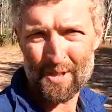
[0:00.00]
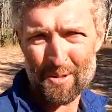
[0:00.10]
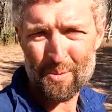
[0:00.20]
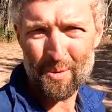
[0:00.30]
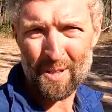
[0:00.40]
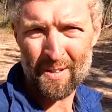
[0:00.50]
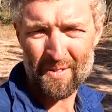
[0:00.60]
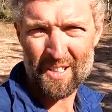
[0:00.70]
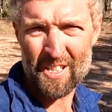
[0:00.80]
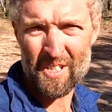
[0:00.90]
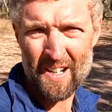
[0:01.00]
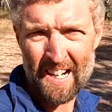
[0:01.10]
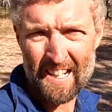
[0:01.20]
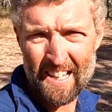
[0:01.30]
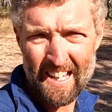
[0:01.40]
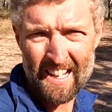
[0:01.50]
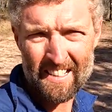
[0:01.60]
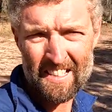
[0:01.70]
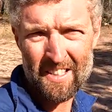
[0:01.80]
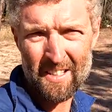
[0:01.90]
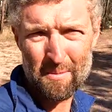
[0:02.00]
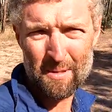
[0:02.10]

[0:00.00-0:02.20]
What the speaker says: just pulled over on a track out to